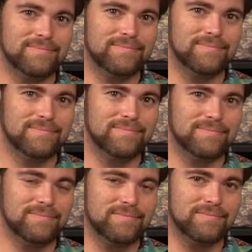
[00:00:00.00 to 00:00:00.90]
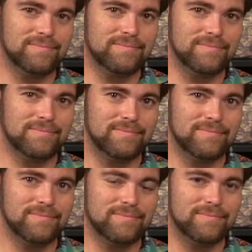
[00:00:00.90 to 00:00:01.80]

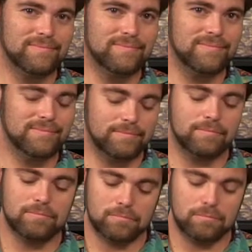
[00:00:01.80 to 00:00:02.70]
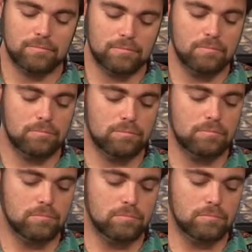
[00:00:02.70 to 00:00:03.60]

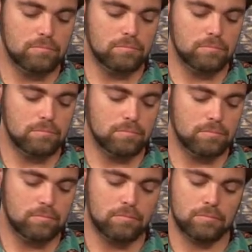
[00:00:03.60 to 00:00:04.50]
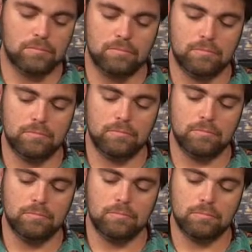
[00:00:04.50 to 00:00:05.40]

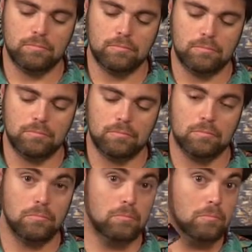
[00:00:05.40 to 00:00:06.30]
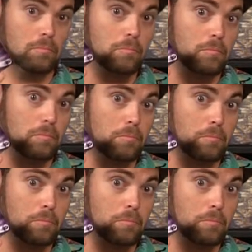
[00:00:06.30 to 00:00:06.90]
(silent)